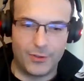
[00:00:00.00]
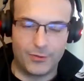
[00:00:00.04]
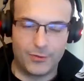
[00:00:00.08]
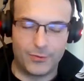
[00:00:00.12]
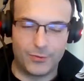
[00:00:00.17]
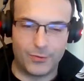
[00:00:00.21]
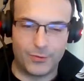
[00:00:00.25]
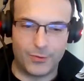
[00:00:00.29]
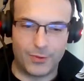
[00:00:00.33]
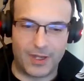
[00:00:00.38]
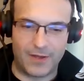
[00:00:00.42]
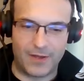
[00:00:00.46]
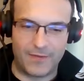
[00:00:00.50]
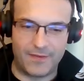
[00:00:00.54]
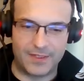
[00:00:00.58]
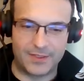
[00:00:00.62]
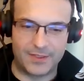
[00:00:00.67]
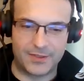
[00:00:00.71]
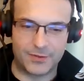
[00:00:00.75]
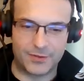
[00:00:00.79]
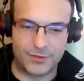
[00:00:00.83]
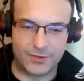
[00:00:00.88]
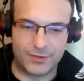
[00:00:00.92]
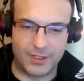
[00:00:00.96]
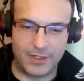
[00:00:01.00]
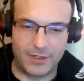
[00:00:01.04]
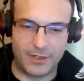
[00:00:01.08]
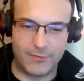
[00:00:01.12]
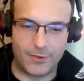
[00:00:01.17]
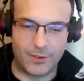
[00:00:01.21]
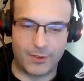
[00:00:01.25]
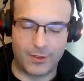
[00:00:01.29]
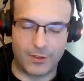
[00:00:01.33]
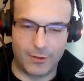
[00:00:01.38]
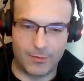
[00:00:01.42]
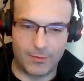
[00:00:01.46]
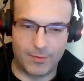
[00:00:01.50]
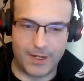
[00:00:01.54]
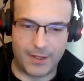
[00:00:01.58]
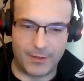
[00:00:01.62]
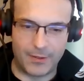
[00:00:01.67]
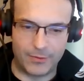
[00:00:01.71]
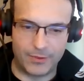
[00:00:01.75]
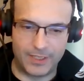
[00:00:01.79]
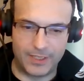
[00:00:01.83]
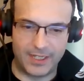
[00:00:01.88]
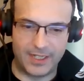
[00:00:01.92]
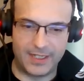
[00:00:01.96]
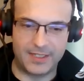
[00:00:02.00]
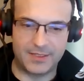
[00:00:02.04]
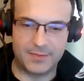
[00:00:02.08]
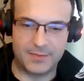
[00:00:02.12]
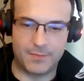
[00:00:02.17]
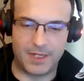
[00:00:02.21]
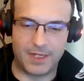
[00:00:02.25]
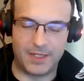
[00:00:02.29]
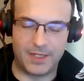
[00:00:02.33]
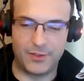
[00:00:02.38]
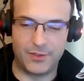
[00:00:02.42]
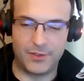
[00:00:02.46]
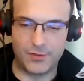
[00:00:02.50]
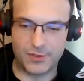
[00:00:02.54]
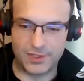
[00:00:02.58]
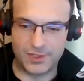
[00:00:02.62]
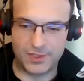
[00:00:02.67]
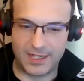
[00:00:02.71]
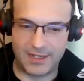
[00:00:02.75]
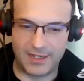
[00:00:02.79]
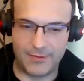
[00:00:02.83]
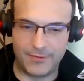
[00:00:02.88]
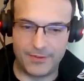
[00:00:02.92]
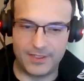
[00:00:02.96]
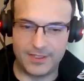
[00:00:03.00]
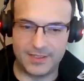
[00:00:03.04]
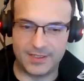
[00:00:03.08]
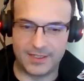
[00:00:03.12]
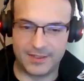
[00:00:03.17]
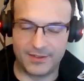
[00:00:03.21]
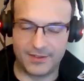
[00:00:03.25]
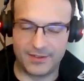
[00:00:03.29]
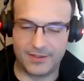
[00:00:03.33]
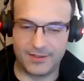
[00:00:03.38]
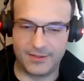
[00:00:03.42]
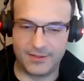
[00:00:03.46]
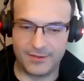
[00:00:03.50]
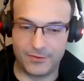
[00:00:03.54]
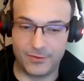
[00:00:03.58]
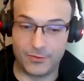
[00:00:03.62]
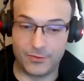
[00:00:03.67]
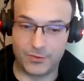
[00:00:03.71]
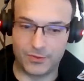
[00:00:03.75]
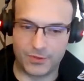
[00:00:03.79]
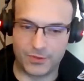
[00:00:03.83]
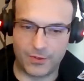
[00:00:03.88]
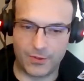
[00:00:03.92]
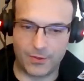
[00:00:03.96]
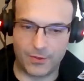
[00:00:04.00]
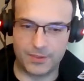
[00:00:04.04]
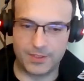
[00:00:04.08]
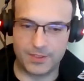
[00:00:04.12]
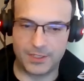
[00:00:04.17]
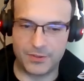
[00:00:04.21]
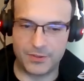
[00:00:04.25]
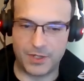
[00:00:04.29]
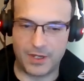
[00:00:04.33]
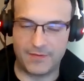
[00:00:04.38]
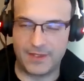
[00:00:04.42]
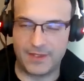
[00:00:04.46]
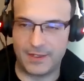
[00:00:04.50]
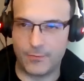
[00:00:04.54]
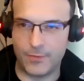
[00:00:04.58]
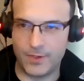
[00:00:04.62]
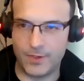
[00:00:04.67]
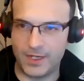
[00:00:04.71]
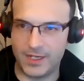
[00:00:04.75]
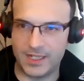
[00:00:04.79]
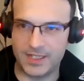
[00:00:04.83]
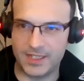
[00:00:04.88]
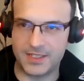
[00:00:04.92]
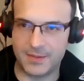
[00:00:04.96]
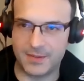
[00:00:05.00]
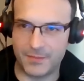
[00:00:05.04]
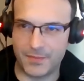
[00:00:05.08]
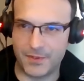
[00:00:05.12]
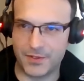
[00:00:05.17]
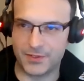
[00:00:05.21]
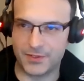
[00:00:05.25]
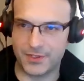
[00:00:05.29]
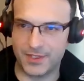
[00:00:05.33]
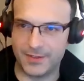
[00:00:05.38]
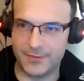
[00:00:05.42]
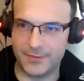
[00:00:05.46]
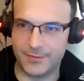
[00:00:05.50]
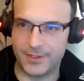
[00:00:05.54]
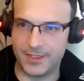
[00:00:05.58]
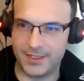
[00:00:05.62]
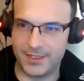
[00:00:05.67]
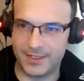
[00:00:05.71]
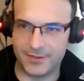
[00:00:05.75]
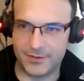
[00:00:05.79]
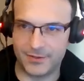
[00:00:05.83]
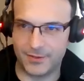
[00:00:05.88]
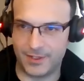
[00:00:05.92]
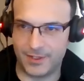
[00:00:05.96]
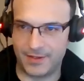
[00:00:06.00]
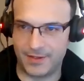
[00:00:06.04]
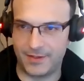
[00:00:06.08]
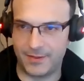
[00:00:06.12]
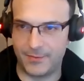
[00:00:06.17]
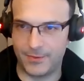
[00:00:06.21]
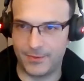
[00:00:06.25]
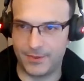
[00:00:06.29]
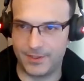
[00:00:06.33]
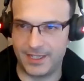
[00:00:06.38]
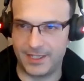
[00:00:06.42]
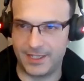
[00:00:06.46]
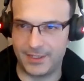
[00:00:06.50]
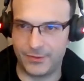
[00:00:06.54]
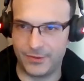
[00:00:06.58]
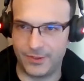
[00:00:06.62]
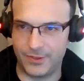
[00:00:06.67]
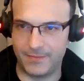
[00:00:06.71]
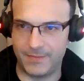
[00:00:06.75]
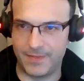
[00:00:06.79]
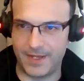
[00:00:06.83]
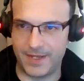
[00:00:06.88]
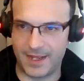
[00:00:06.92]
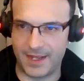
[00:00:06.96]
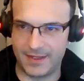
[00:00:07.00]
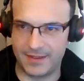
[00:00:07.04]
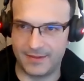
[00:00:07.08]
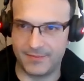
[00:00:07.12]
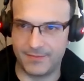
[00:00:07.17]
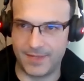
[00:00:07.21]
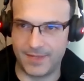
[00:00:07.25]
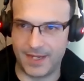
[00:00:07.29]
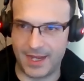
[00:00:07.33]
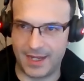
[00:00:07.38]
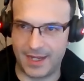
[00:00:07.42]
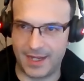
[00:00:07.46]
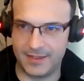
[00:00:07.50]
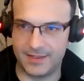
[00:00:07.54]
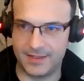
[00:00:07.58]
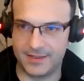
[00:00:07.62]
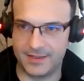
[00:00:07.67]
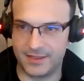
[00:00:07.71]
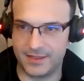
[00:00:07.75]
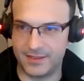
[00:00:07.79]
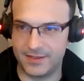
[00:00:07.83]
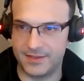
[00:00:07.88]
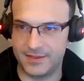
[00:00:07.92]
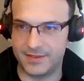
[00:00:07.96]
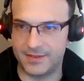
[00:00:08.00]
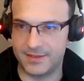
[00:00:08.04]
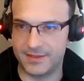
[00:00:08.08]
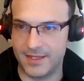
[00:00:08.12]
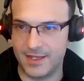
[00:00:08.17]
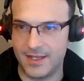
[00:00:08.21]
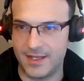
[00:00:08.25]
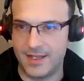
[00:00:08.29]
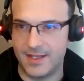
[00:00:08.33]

to have a sustainable club nowadays, paying those salaries and those costs that you have than winning a Champions League, really. So I think what they are doing behind the scenes,